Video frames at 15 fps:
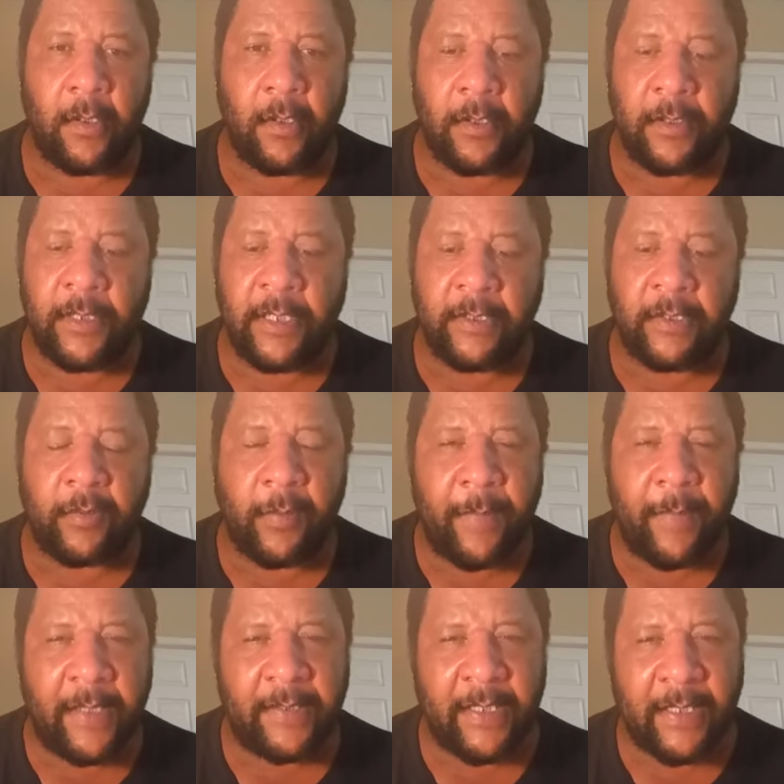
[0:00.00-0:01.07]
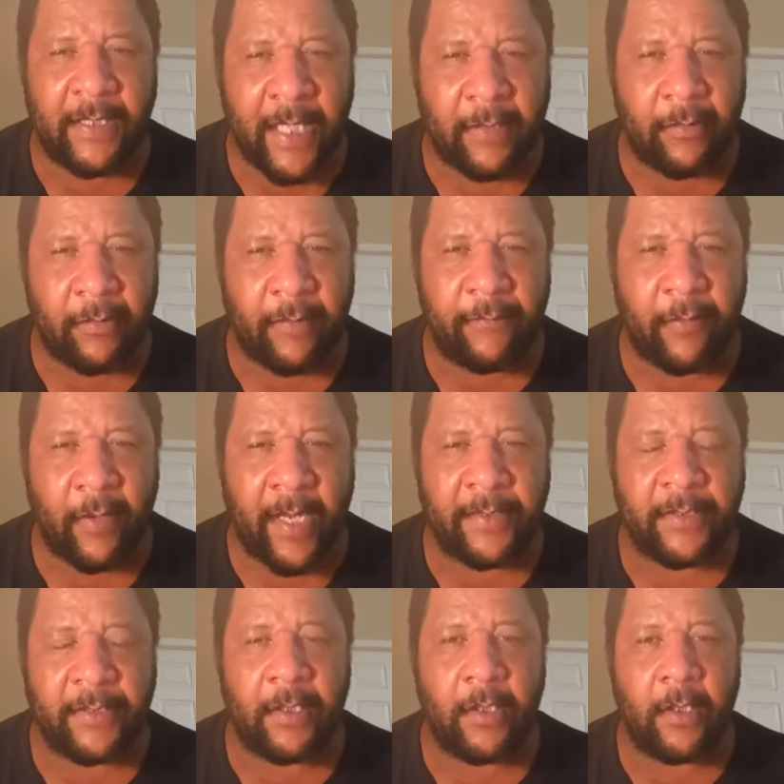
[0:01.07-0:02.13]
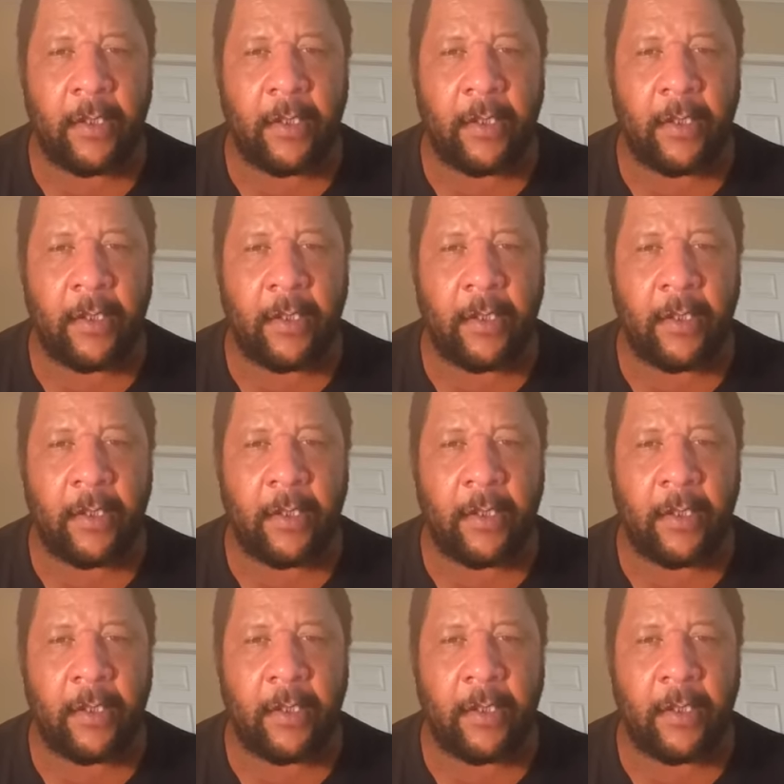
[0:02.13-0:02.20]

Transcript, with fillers: This is what makes the letter of Christ